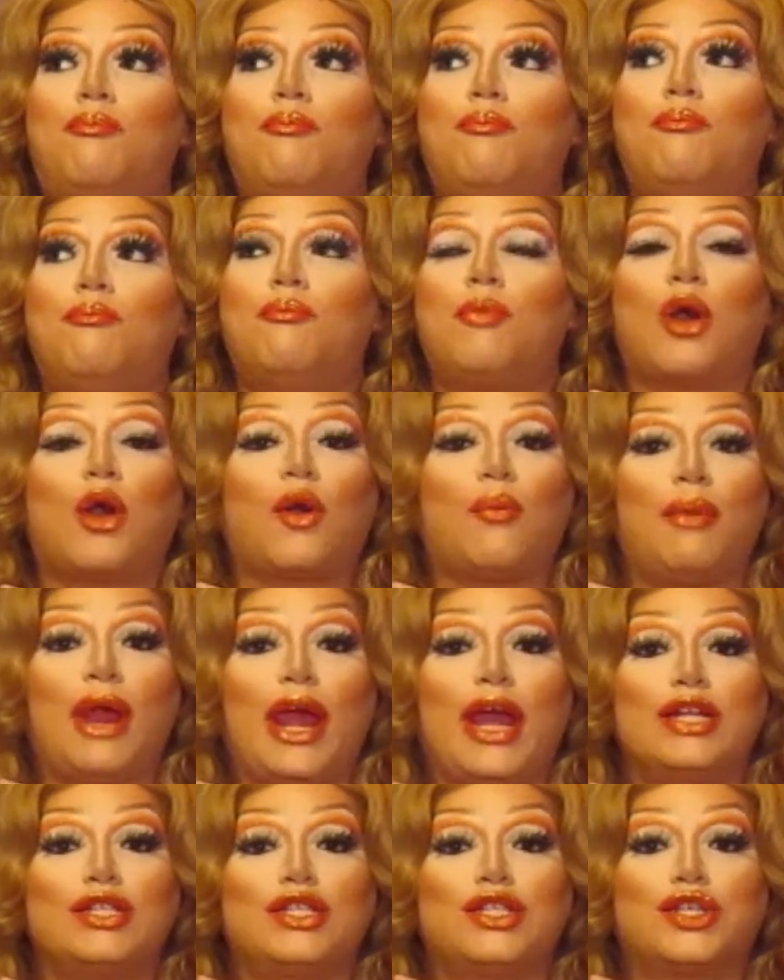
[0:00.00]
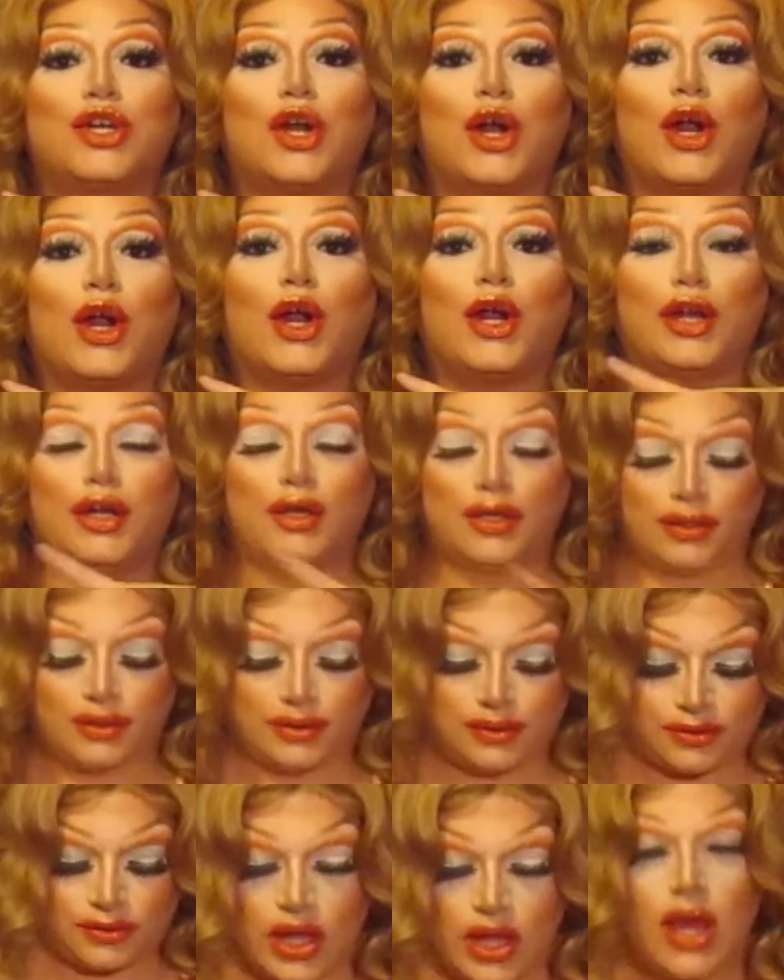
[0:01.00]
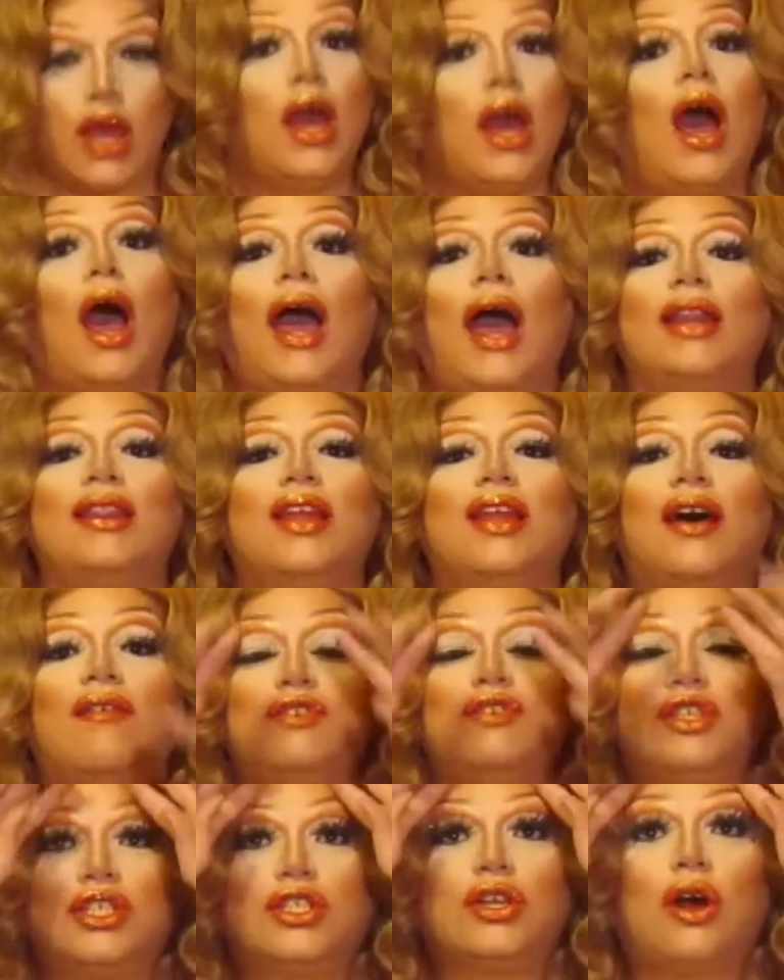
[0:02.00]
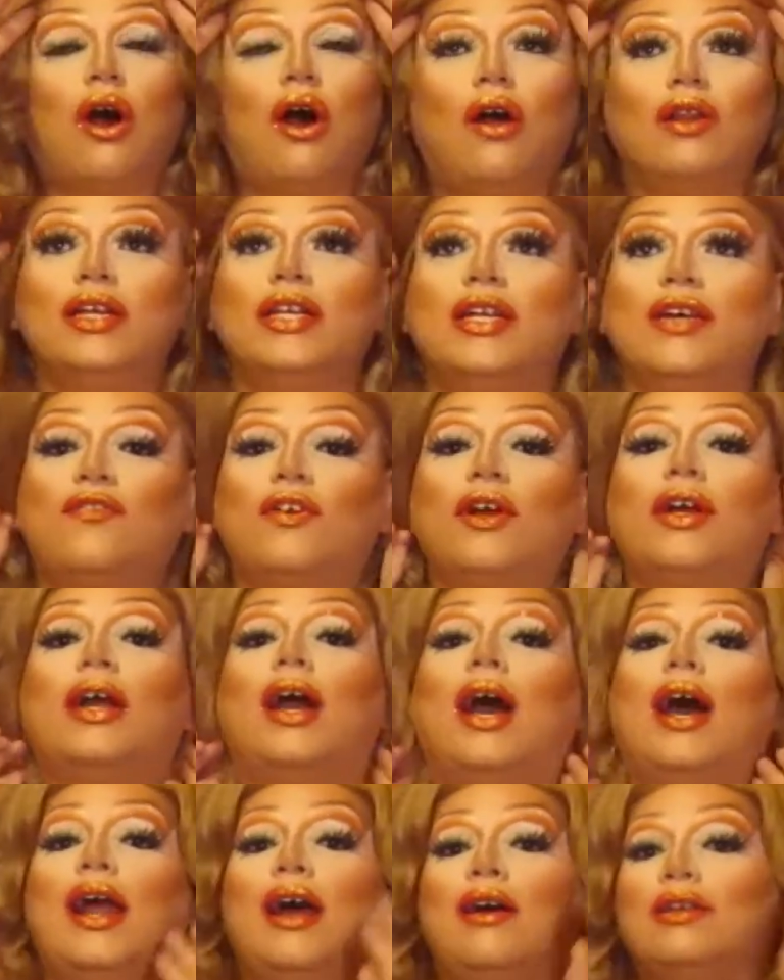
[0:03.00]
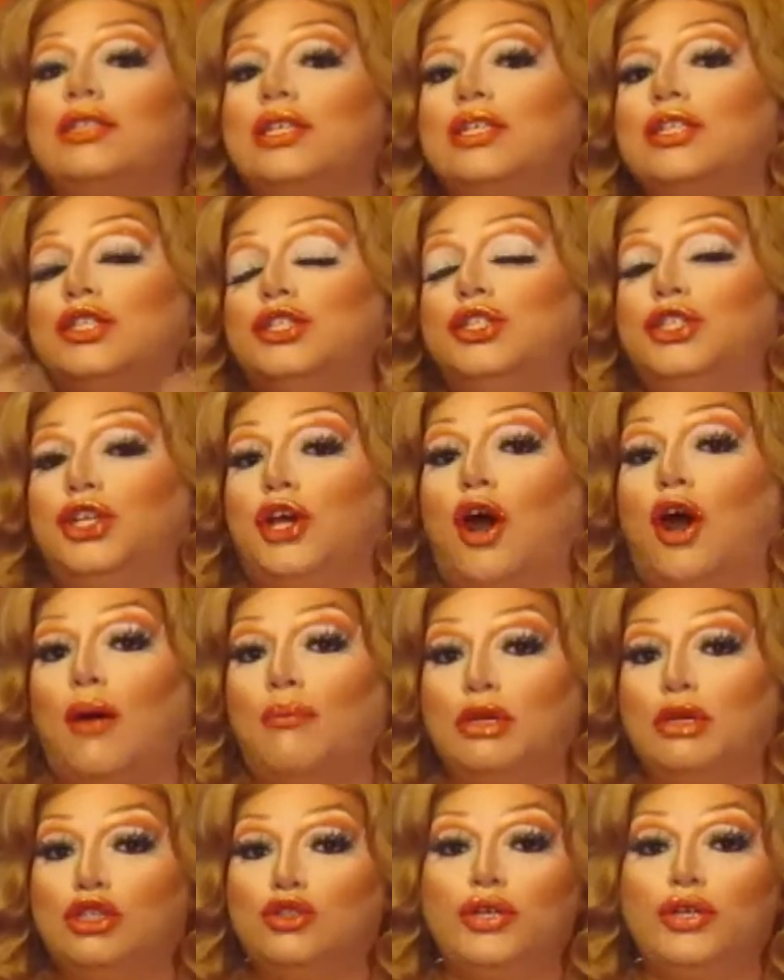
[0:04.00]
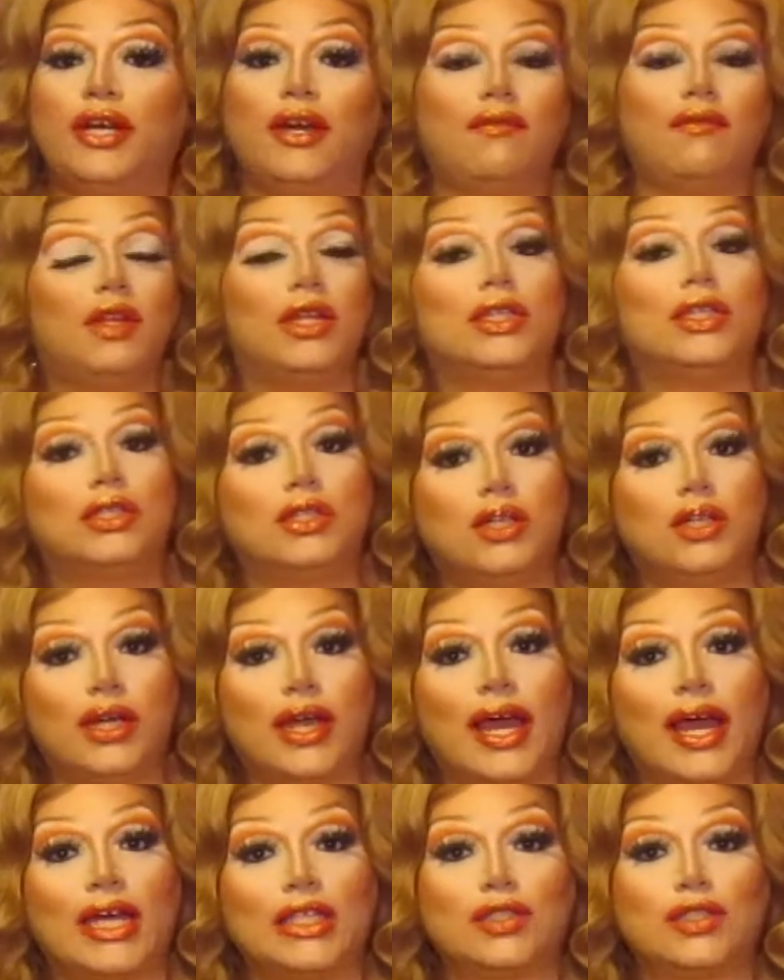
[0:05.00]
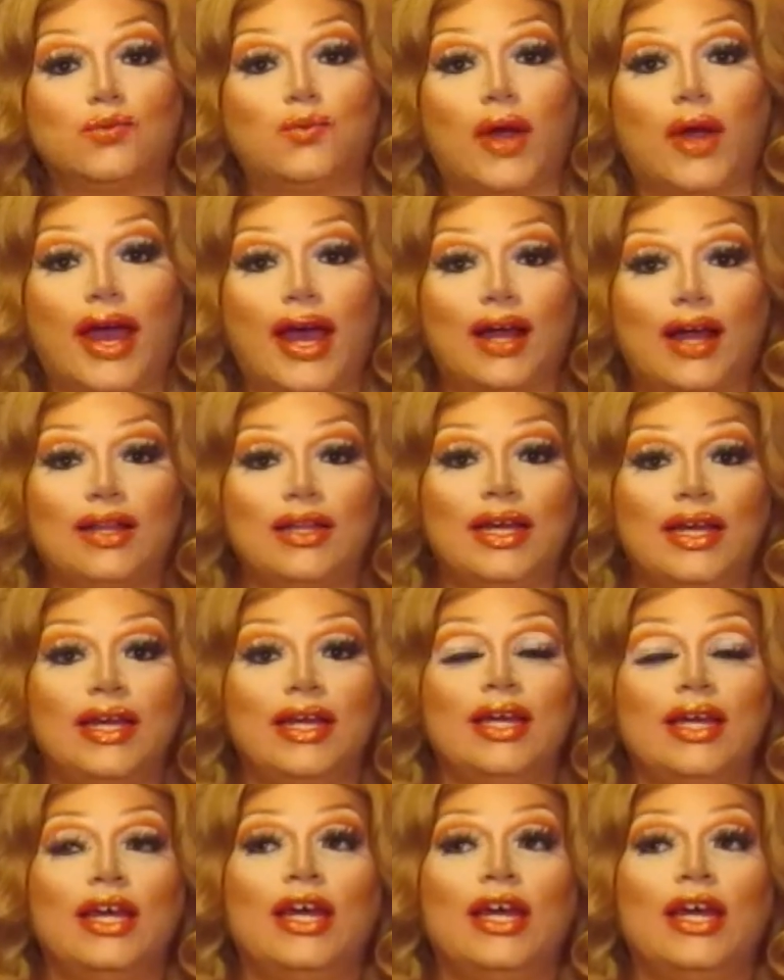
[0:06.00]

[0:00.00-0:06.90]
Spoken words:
mermaid skirt. I love just all the different cutouts and the geometry of this look as well.